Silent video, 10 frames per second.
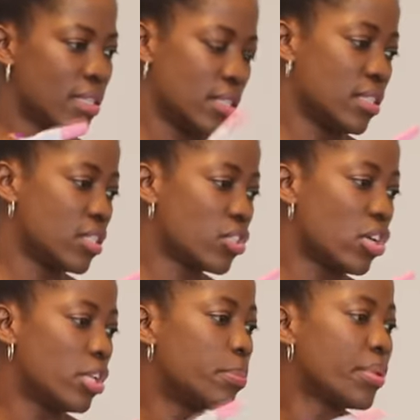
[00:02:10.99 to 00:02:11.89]
This is
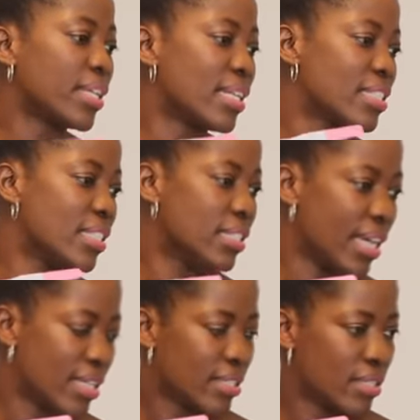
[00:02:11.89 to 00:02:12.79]
called pregnancy
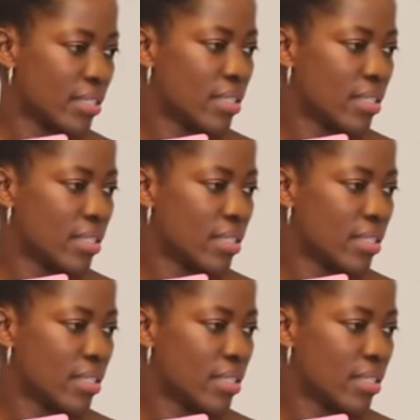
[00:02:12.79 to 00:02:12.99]
test.